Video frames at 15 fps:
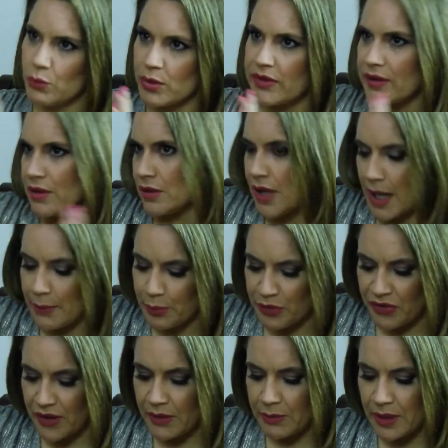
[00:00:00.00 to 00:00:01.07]
with the
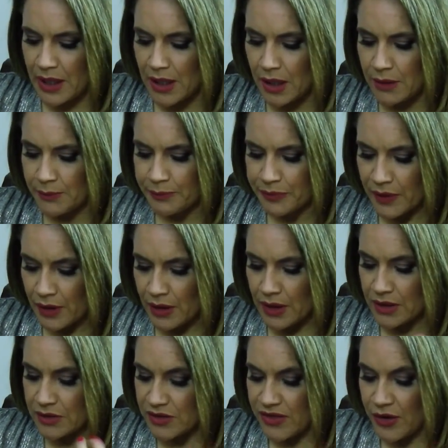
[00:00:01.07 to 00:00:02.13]
hypothermia
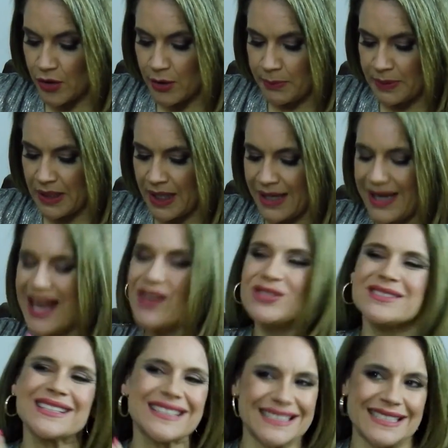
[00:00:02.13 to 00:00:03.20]
therapy, and how
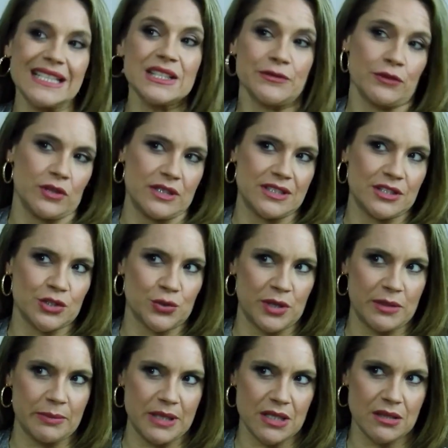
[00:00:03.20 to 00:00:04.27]
successful is the treatment?